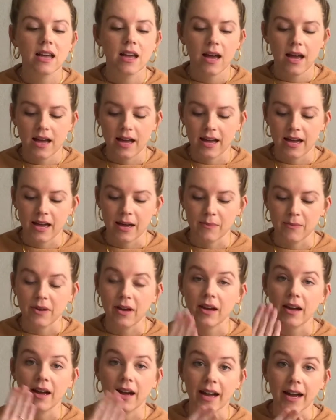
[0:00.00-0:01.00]

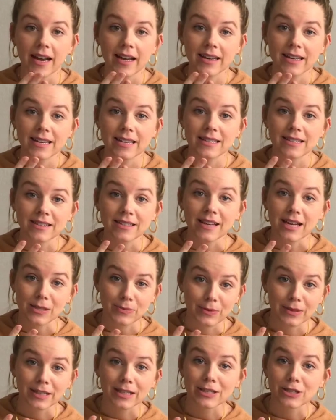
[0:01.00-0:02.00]
I need to
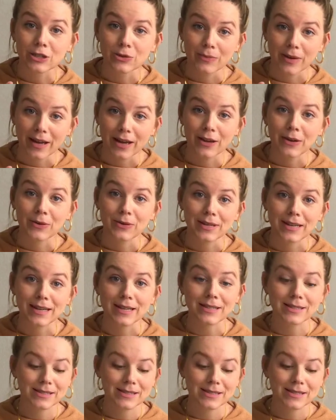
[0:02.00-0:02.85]
desperately do my own nails,